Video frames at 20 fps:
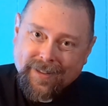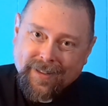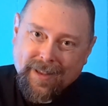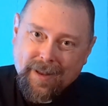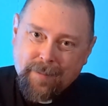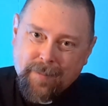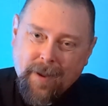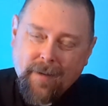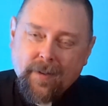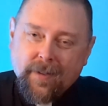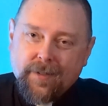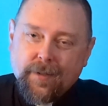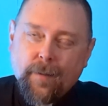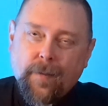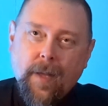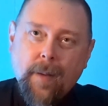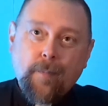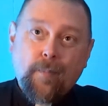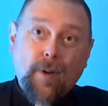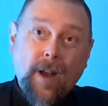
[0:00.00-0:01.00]
It pivots, so if
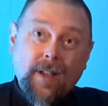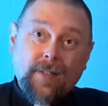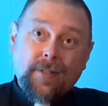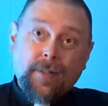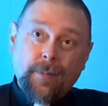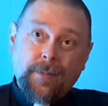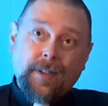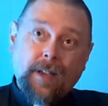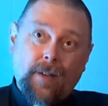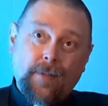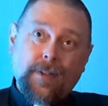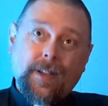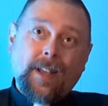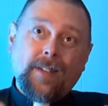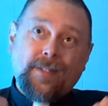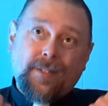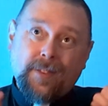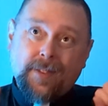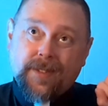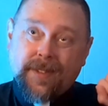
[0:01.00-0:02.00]
they brace themselves
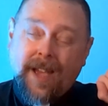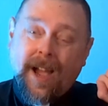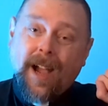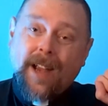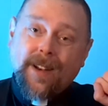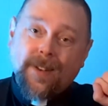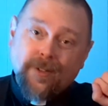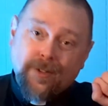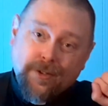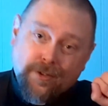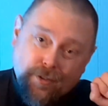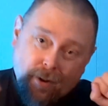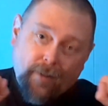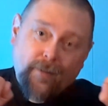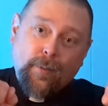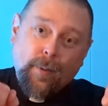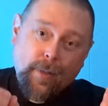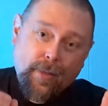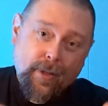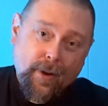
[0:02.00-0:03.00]
against the side and
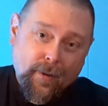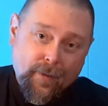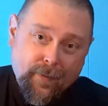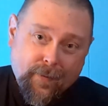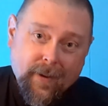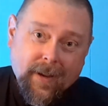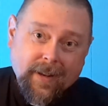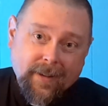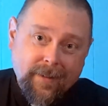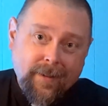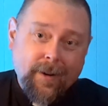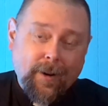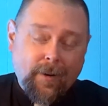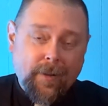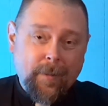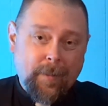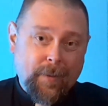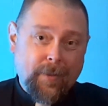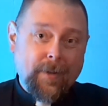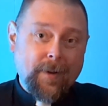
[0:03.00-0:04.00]
shove with their feet,
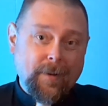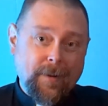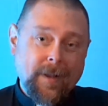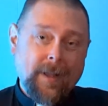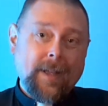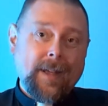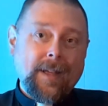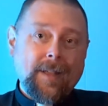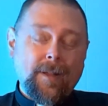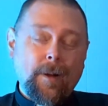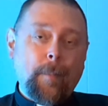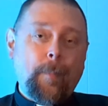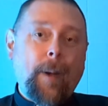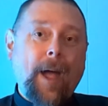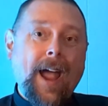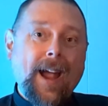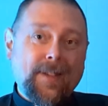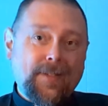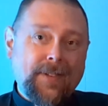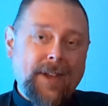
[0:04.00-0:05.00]
they put their
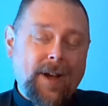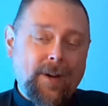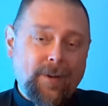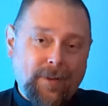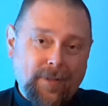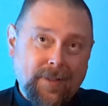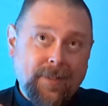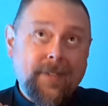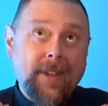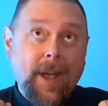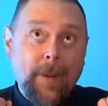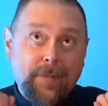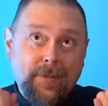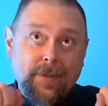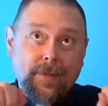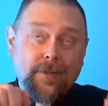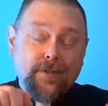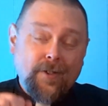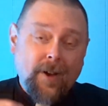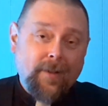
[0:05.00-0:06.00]
backs down to the steps
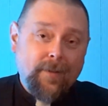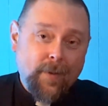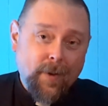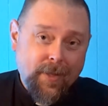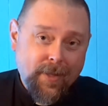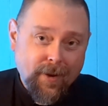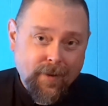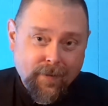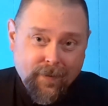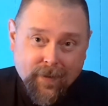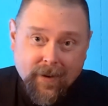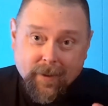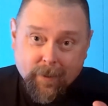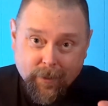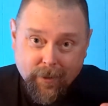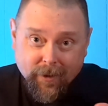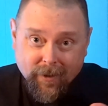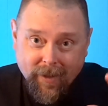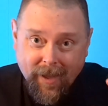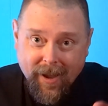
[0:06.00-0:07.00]
and shove with their feet,
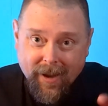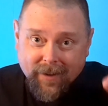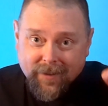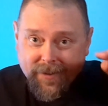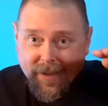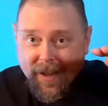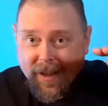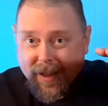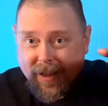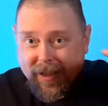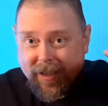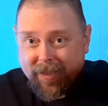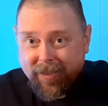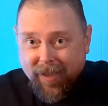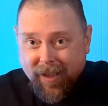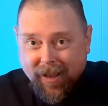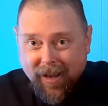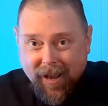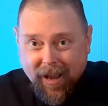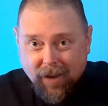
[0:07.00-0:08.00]
with their legs,
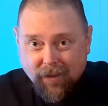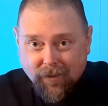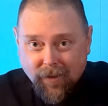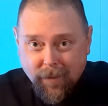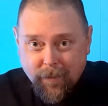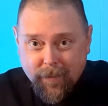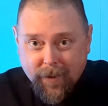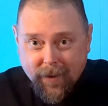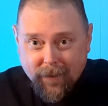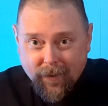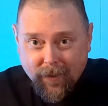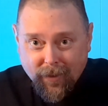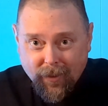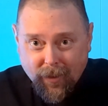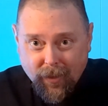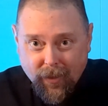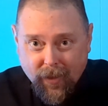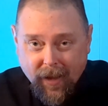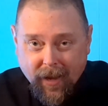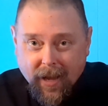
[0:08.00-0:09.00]
they can actually pivot
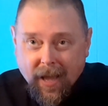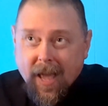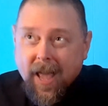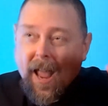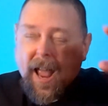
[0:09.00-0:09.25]
the thing.